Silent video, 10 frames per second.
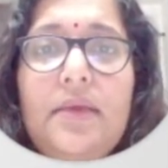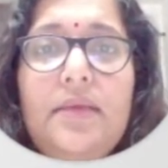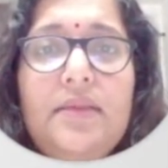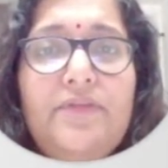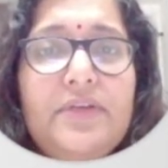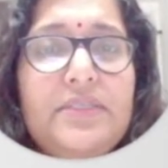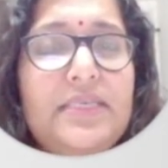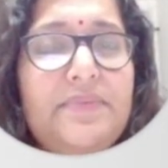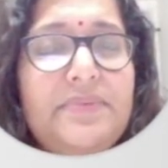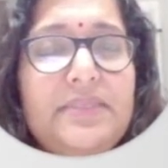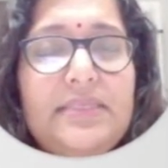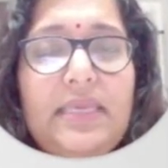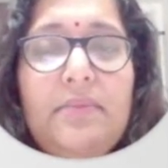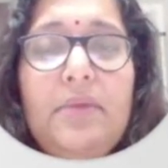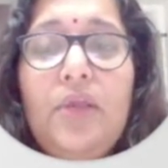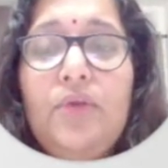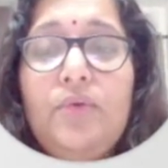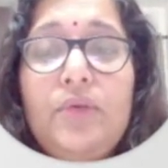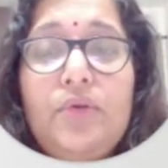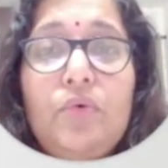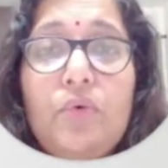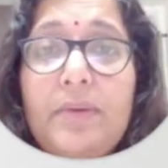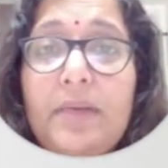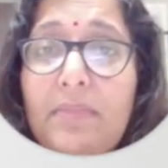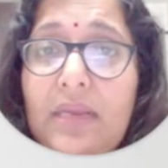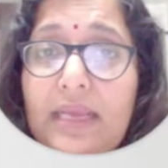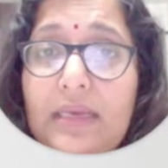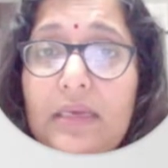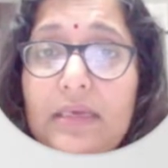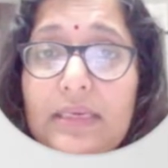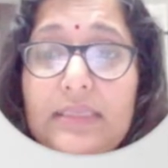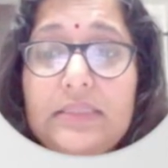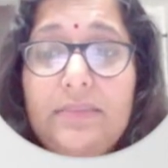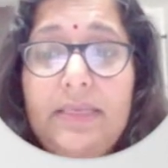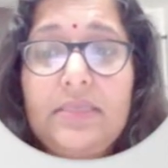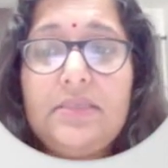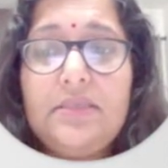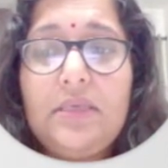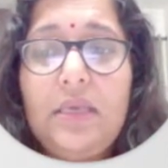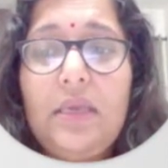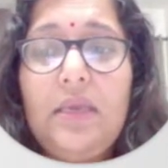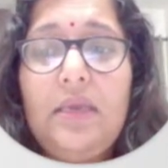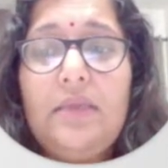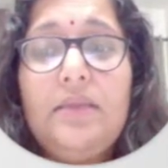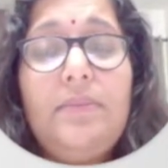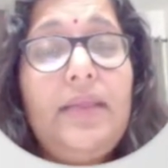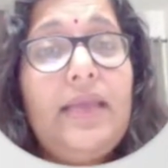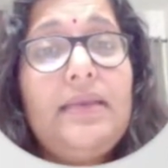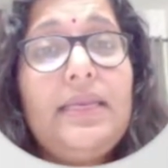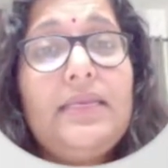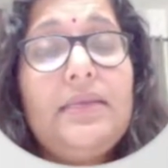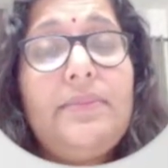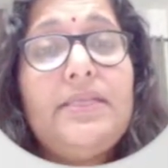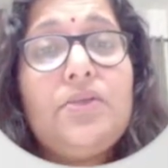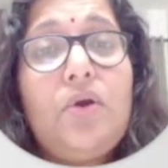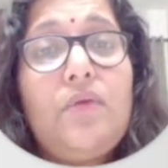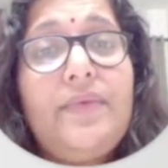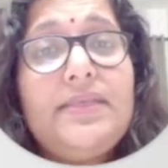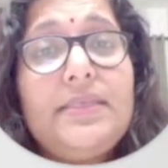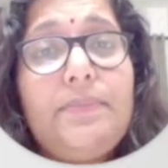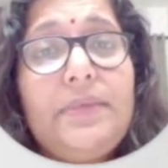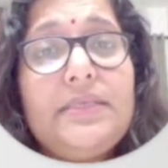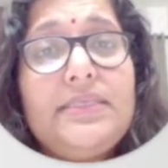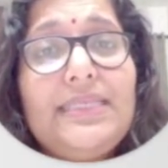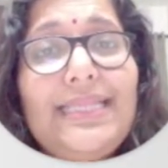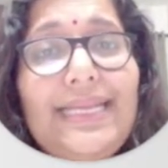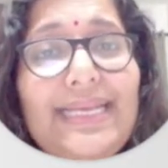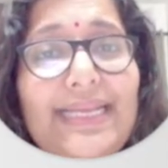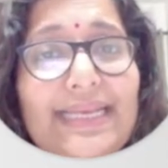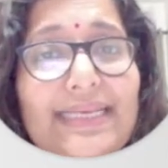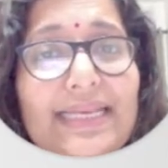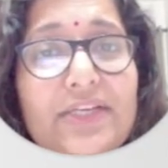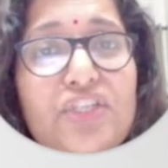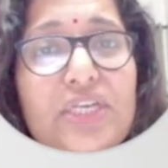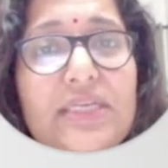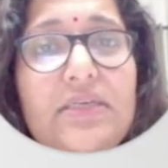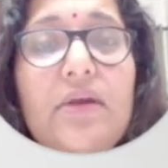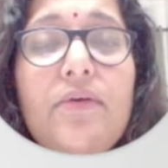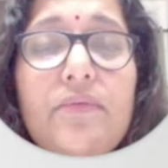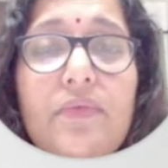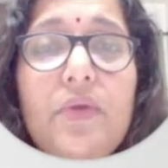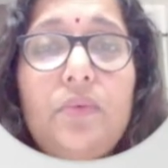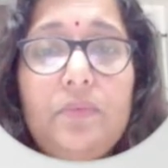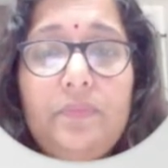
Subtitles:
The first step is same. You need to open a blank database. The blank database always appears in the datasheet view.